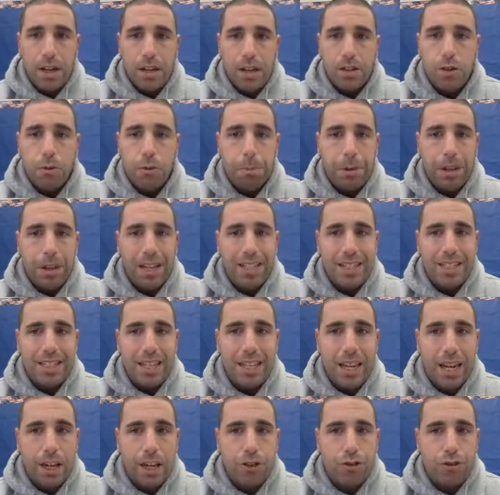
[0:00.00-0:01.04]
you place
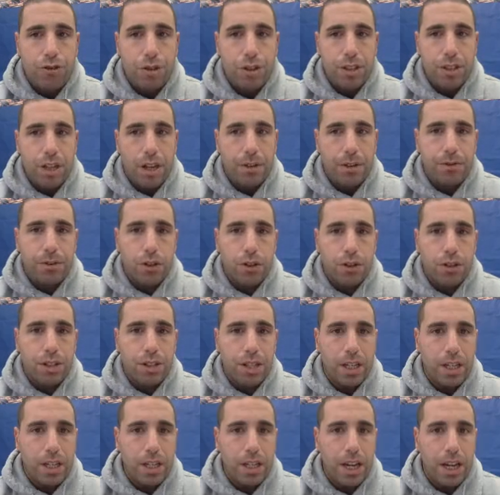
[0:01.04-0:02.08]
the interests of your
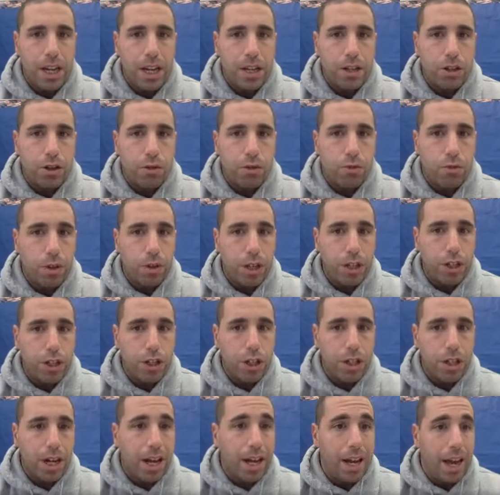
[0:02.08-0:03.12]
city and your
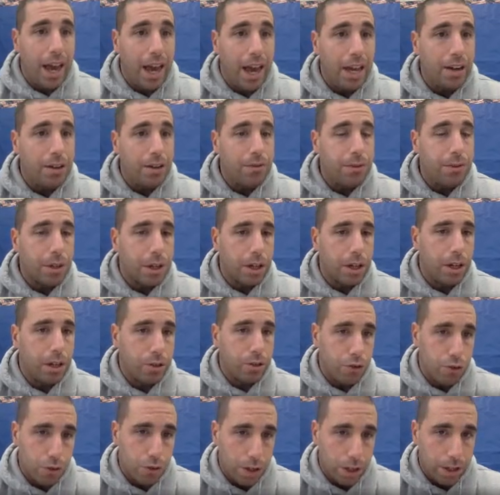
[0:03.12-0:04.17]
region ahead of the
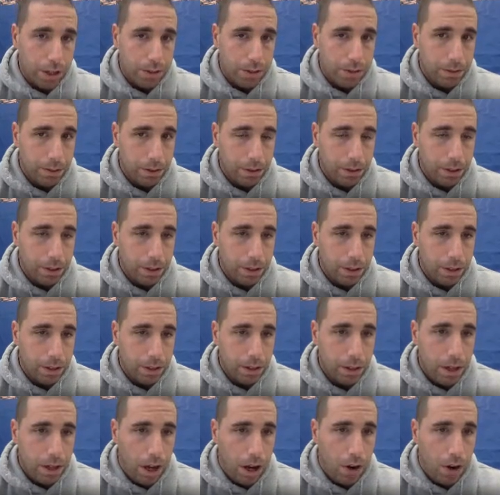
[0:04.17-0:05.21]
country.
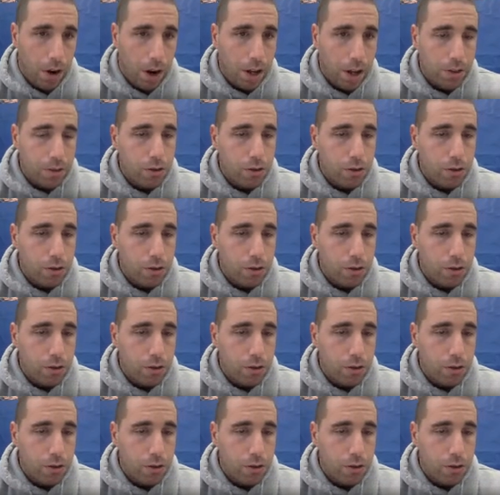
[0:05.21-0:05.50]
All right?